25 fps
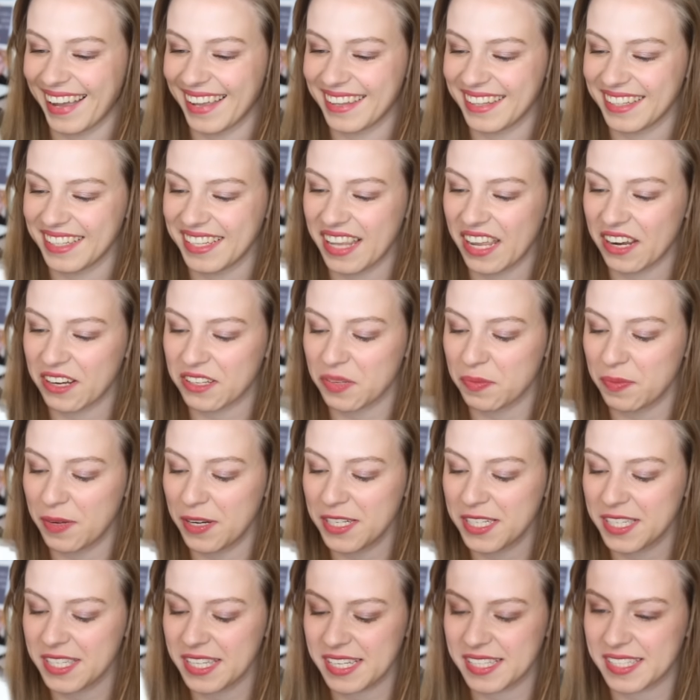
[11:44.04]
And then there's a
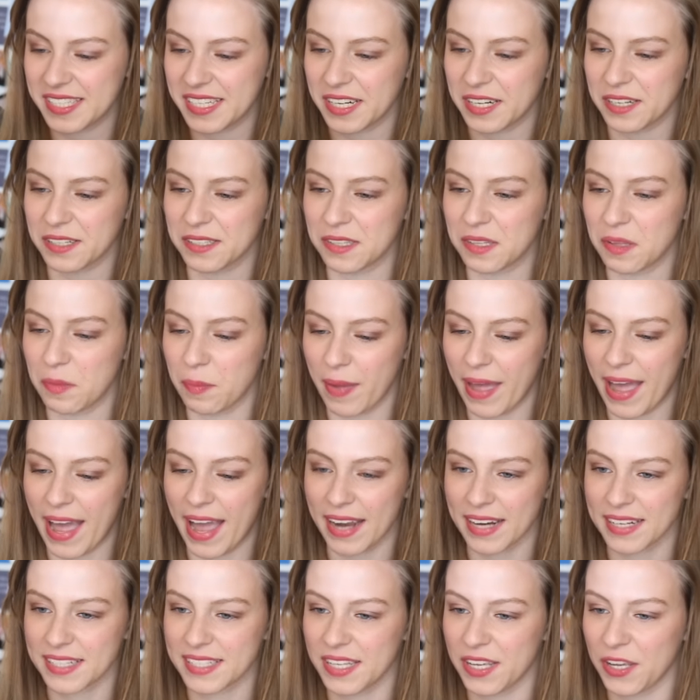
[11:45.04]
bunch of these stickers in the
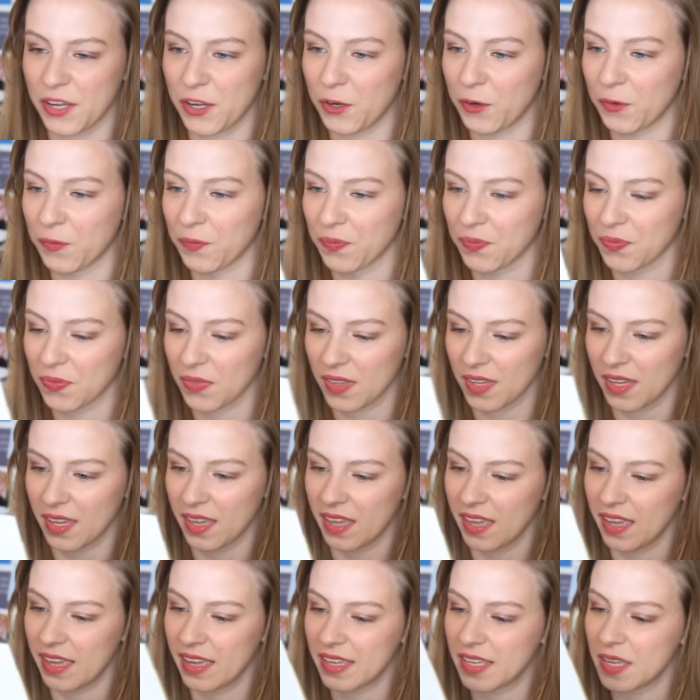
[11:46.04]
back too.
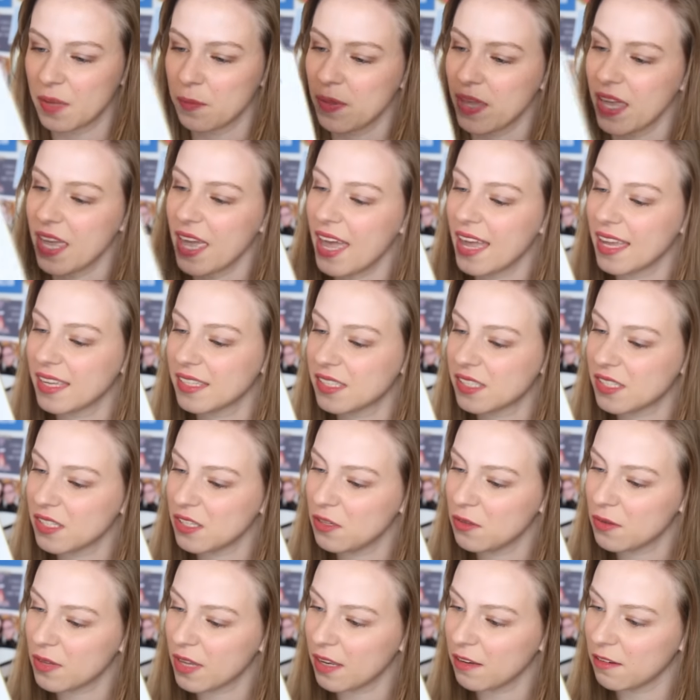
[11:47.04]
P S.
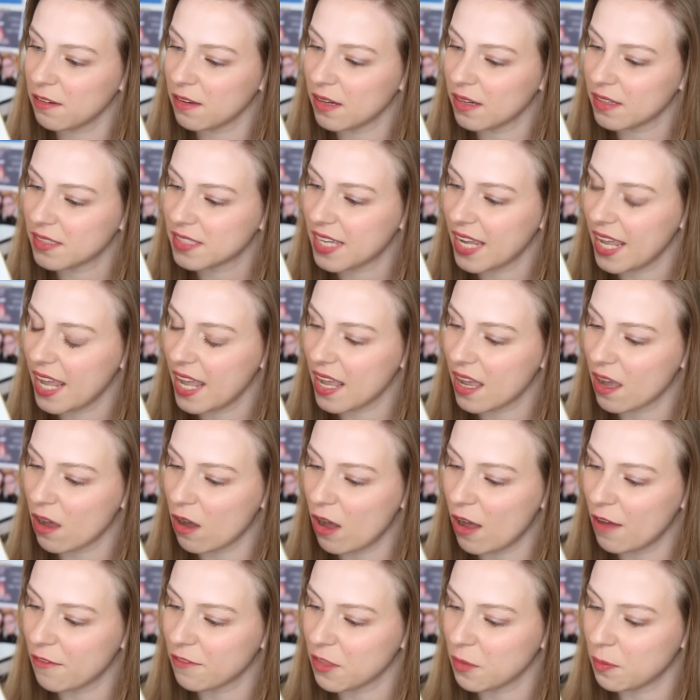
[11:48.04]
You can take
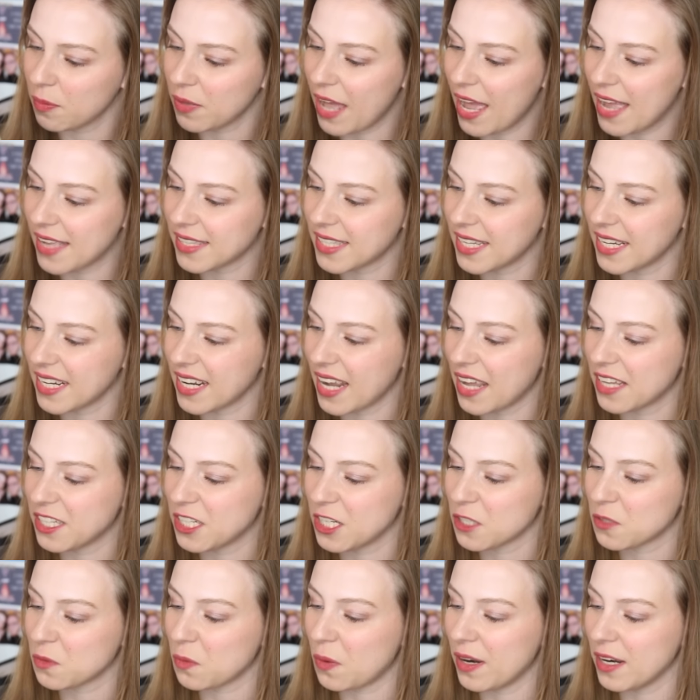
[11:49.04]
off the plastic. I
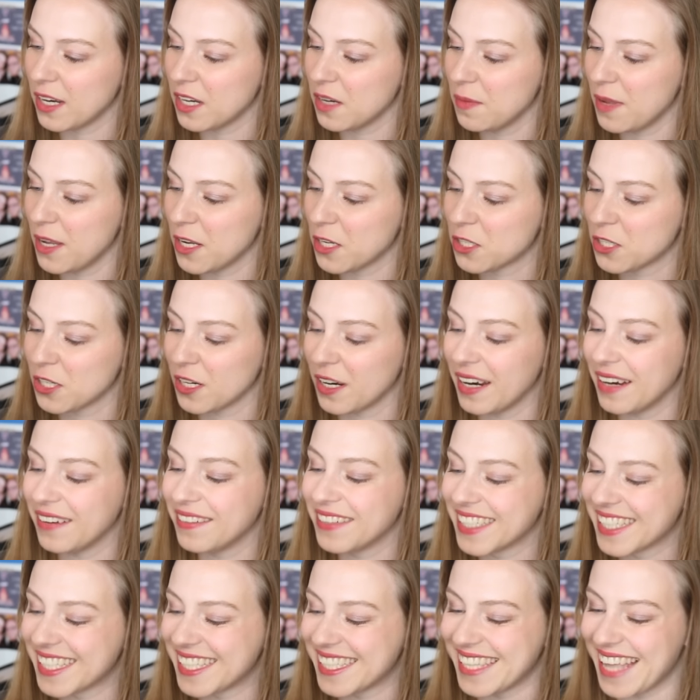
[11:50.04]
just wanted to make sure it
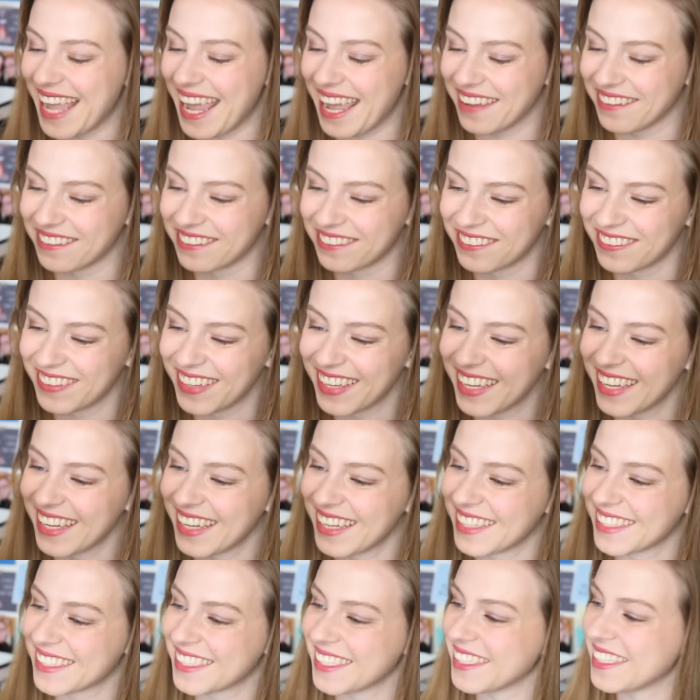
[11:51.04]
was safe.
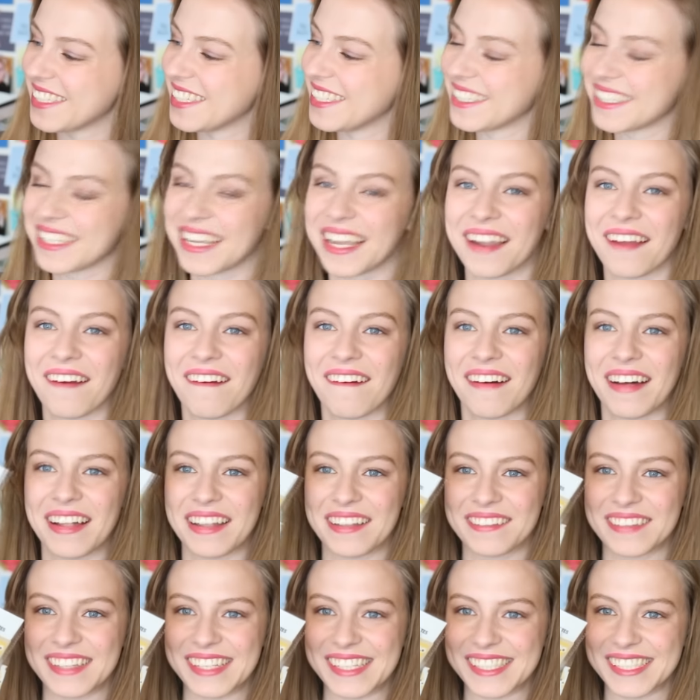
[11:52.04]
So she sent
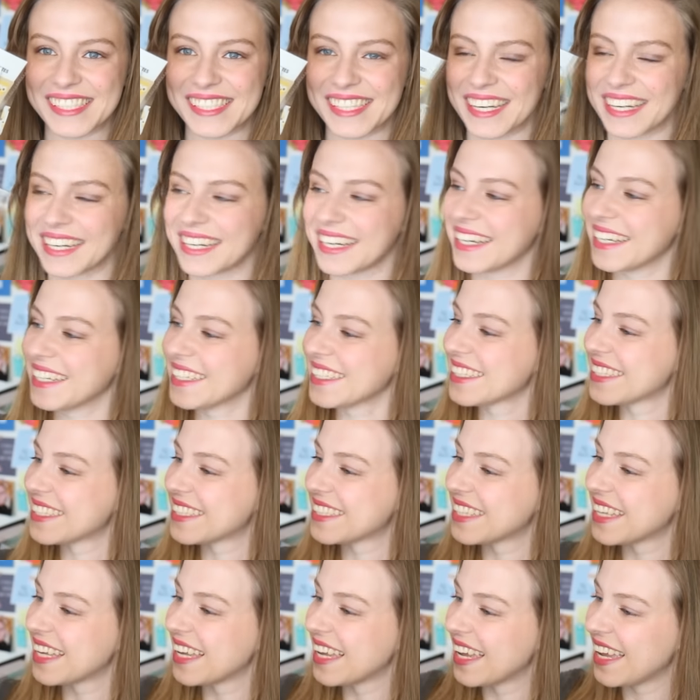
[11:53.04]
all of these
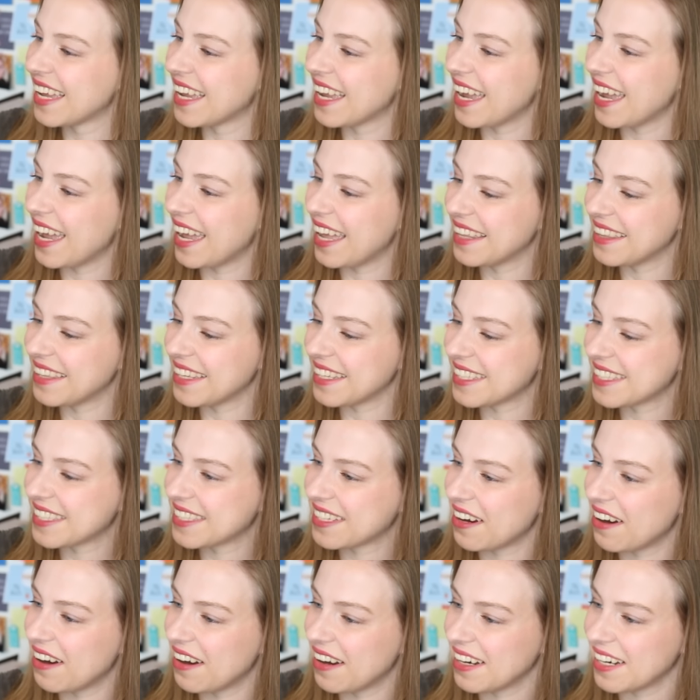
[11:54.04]
stickers and this
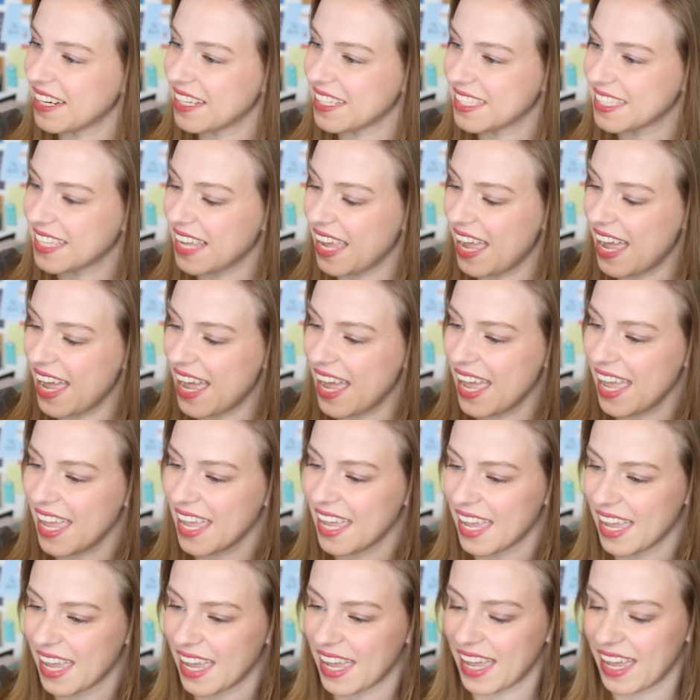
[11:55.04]
Tardis
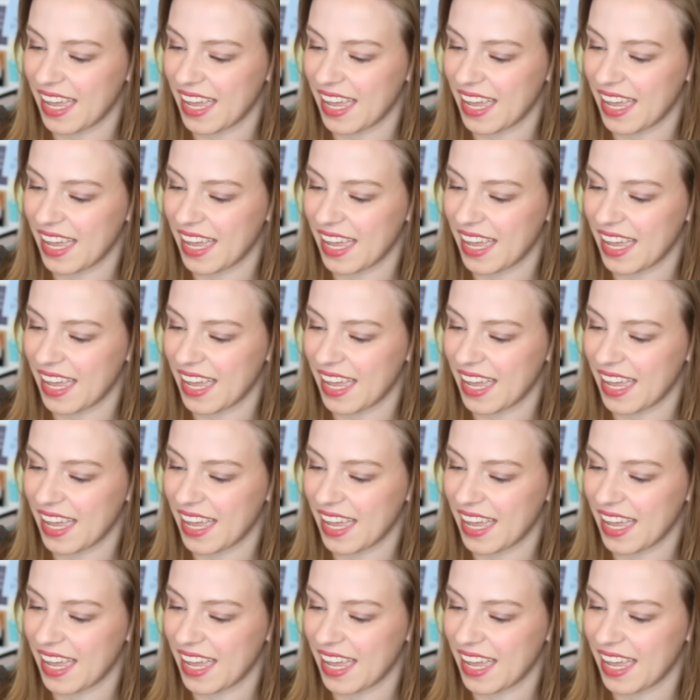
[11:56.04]
guy